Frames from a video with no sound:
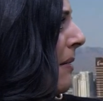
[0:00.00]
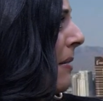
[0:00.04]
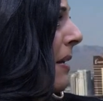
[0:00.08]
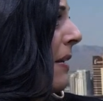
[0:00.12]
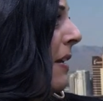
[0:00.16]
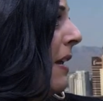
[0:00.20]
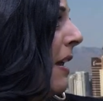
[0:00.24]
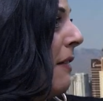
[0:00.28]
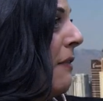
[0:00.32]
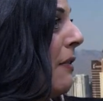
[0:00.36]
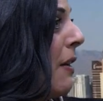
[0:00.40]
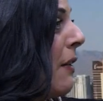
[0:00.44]

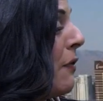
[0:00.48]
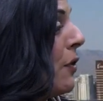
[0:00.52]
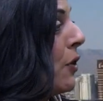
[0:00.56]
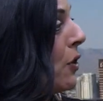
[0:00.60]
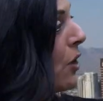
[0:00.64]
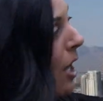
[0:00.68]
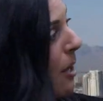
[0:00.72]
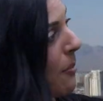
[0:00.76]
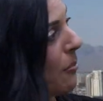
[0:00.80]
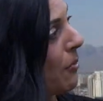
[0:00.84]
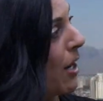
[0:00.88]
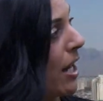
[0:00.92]
even if you're
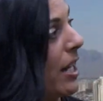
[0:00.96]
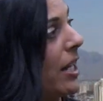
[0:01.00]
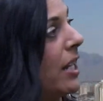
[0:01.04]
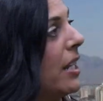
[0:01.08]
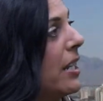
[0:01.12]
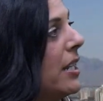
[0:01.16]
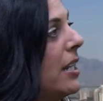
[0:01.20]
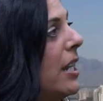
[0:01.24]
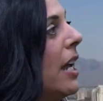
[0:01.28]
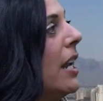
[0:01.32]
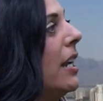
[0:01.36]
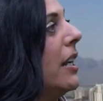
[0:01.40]
not
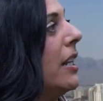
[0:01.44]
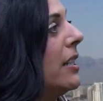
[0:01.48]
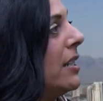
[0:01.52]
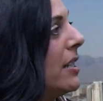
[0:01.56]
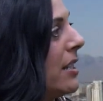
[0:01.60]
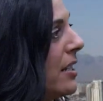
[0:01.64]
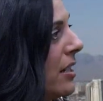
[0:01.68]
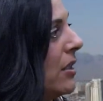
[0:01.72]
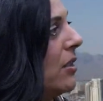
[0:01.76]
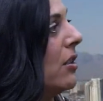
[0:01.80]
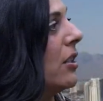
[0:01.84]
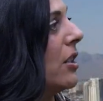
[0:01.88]
pregnant yet,
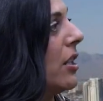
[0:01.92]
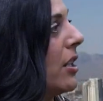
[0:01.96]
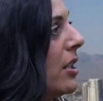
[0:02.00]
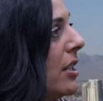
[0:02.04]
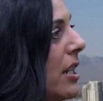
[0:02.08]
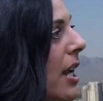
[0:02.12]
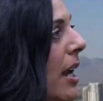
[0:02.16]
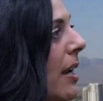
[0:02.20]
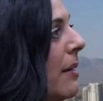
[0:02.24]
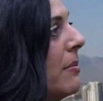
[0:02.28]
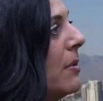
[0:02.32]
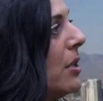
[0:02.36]
it's still a good
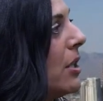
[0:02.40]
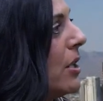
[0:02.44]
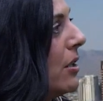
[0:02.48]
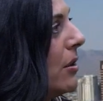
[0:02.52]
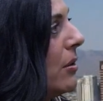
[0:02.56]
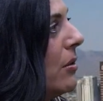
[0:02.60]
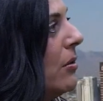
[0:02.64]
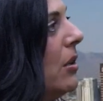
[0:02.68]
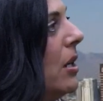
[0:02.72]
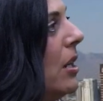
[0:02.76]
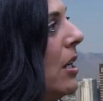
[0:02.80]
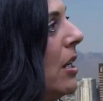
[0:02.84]
time
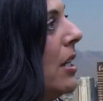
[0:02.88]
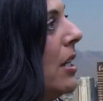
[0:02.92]
to